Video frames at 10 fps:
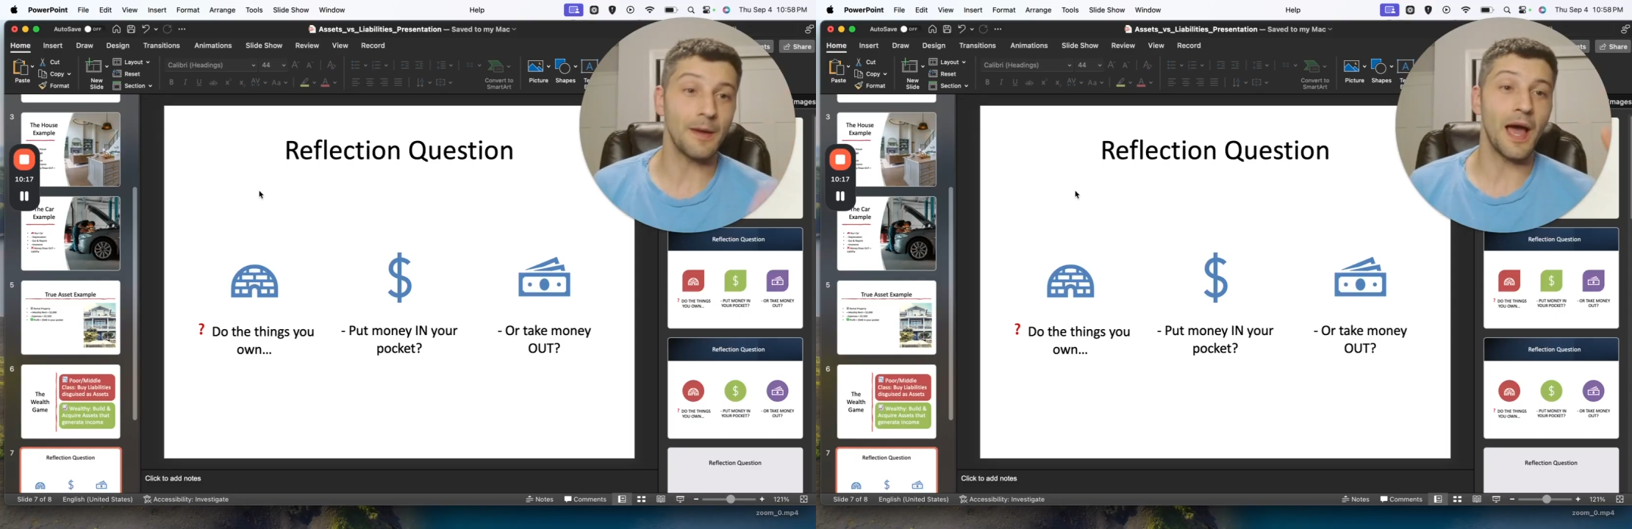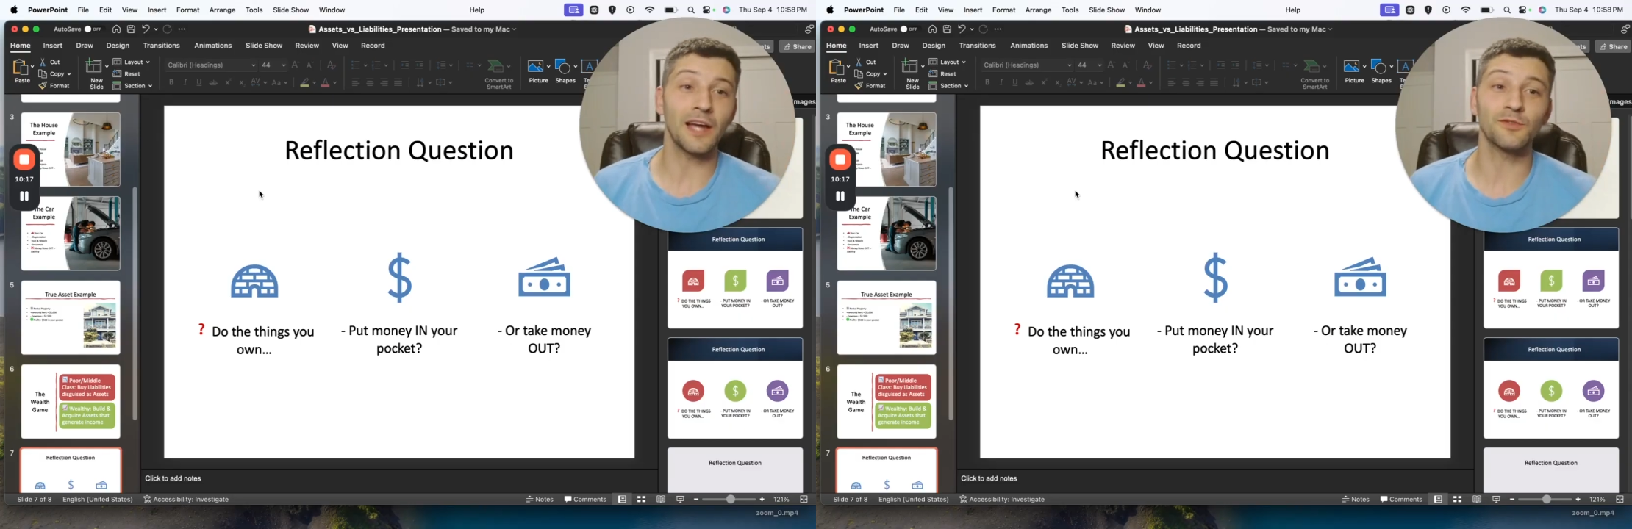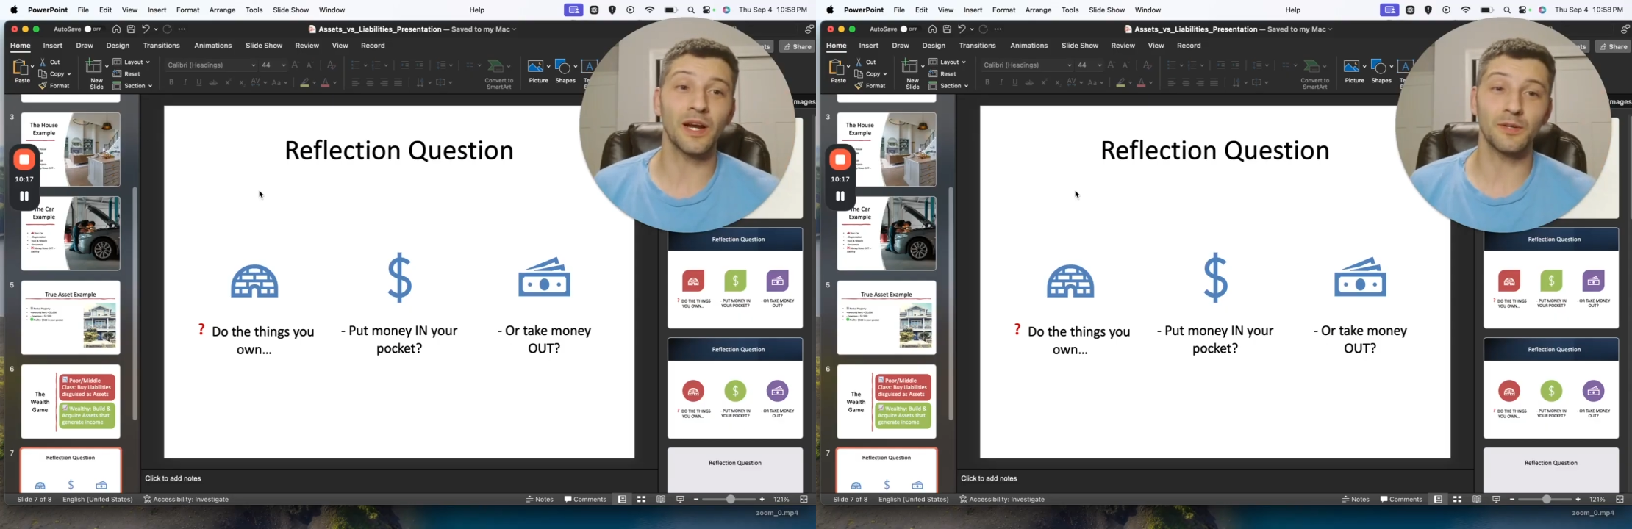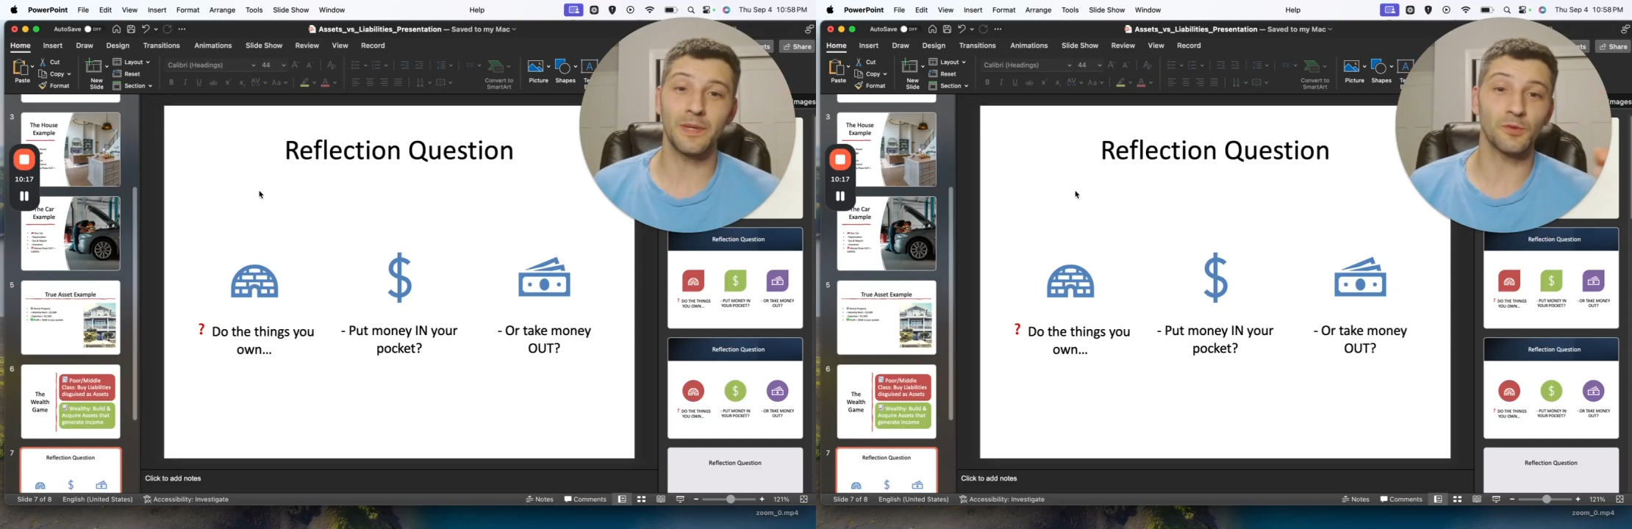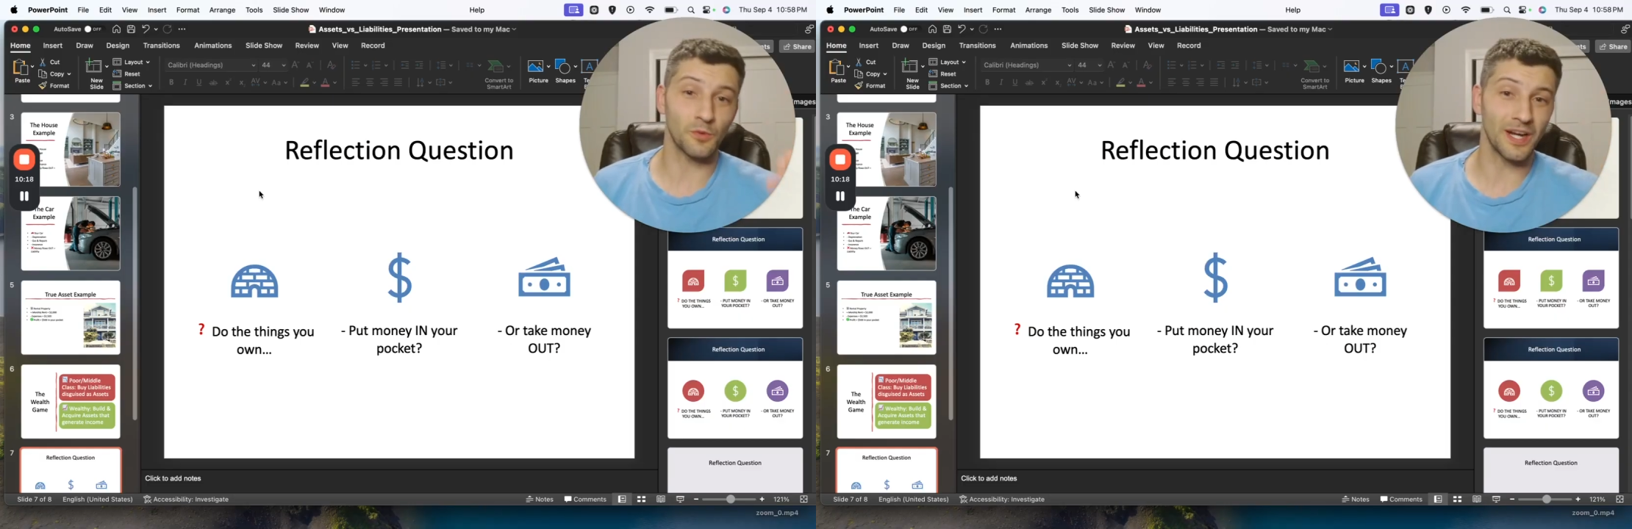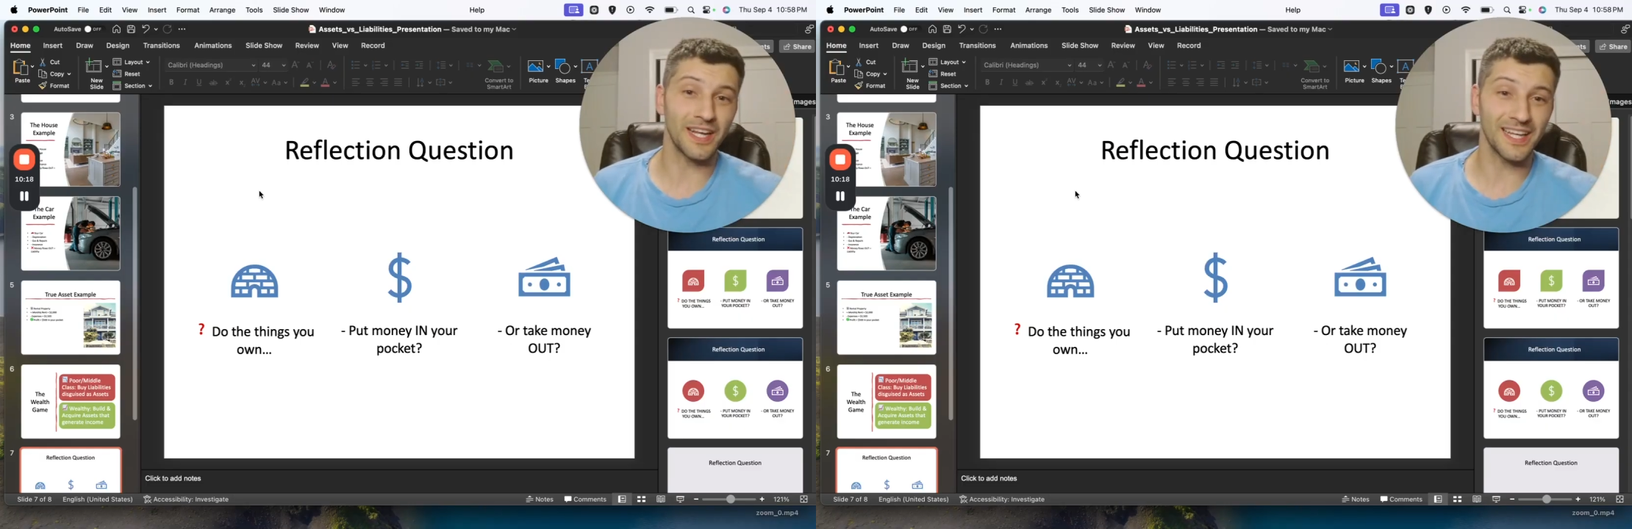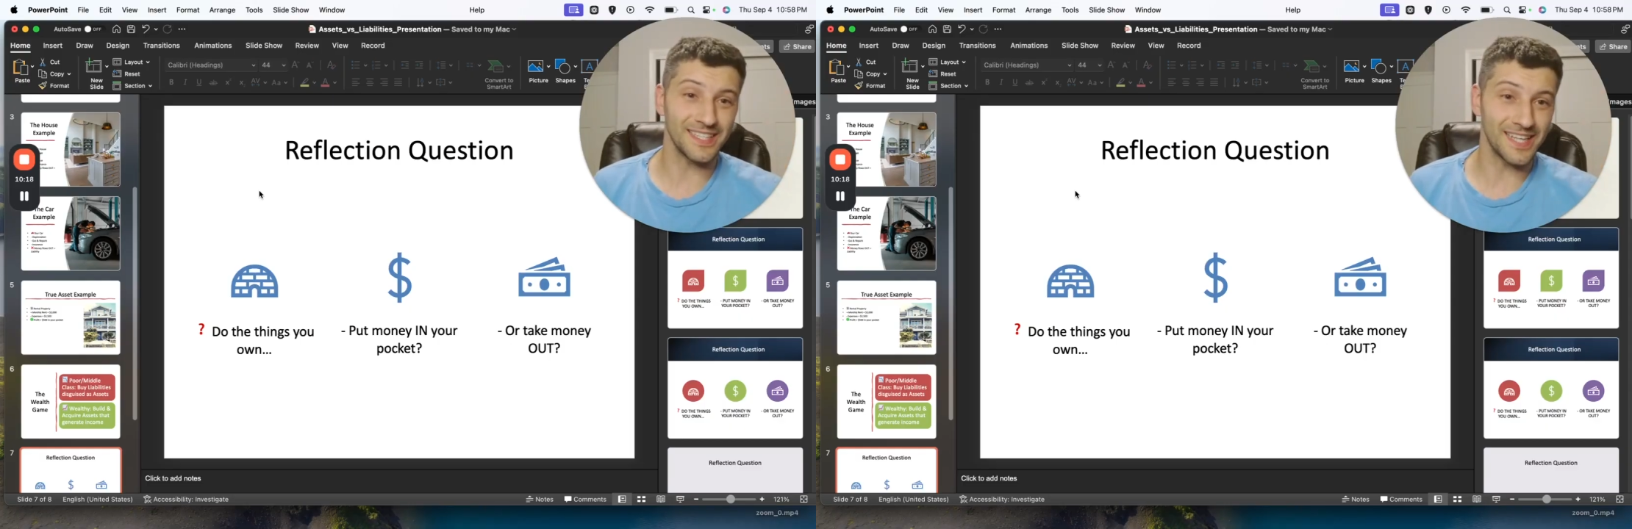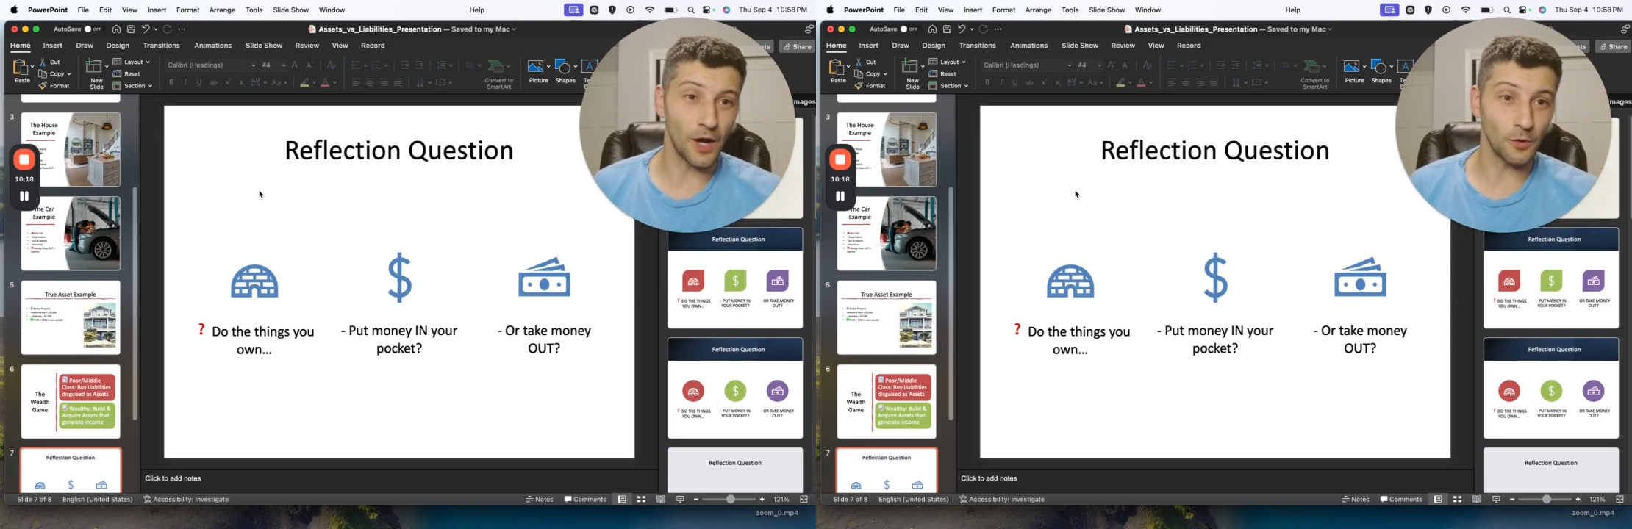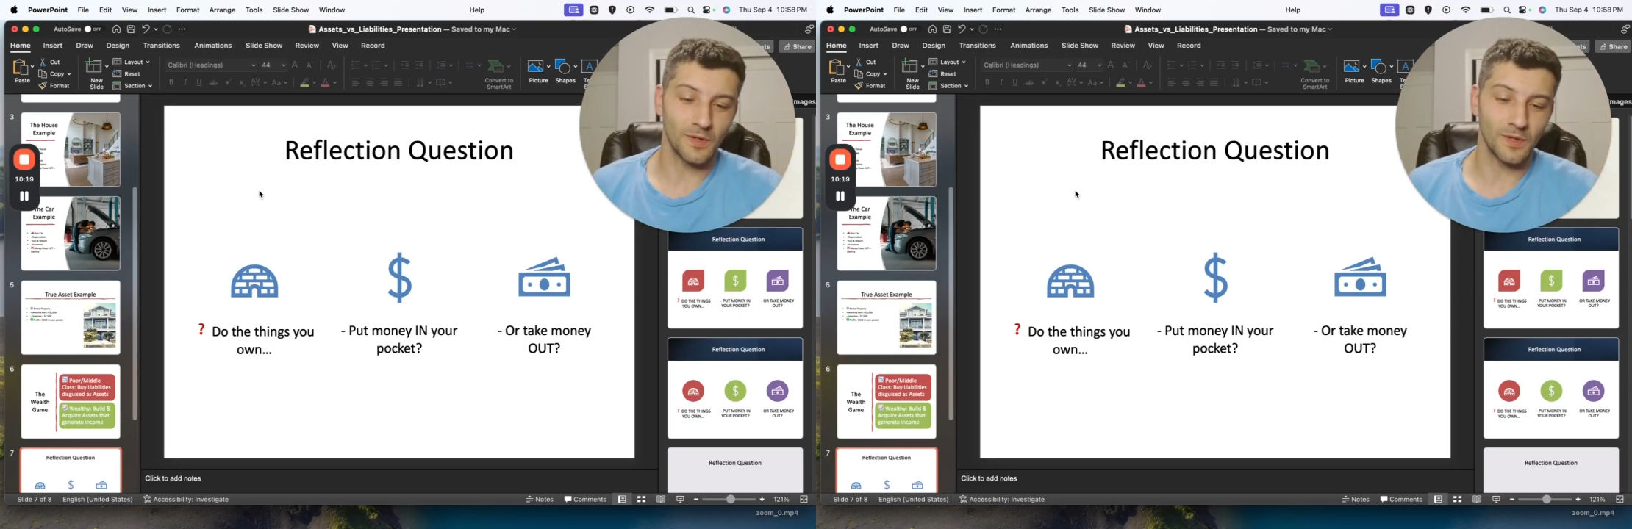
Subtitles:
I'd recommend writing it down,